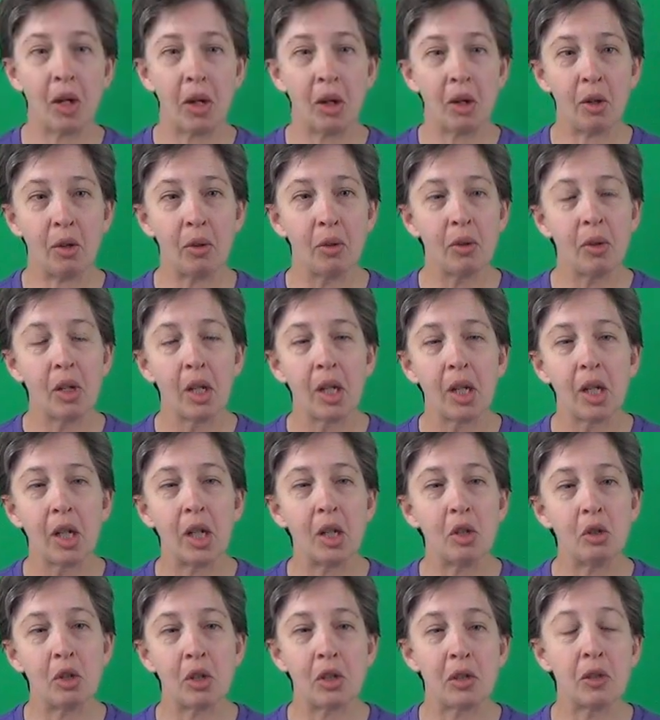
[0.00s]
how
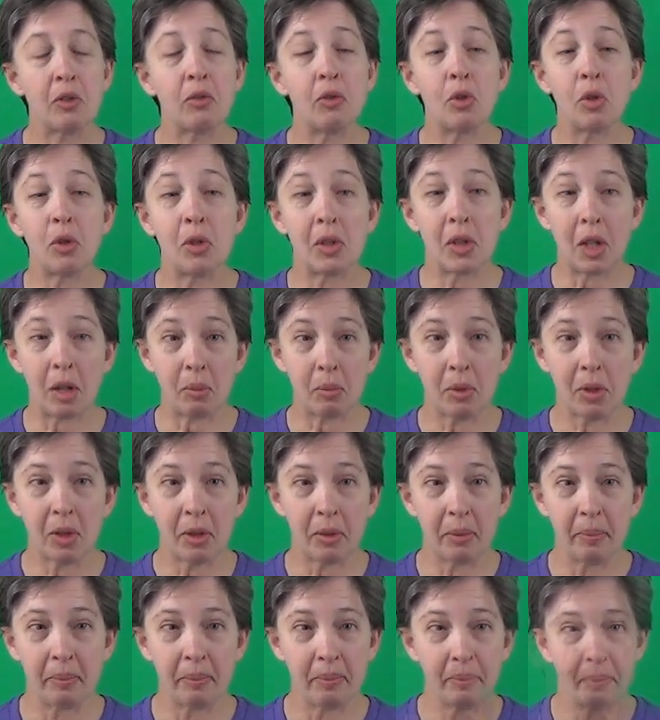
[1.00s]
in just a few steps.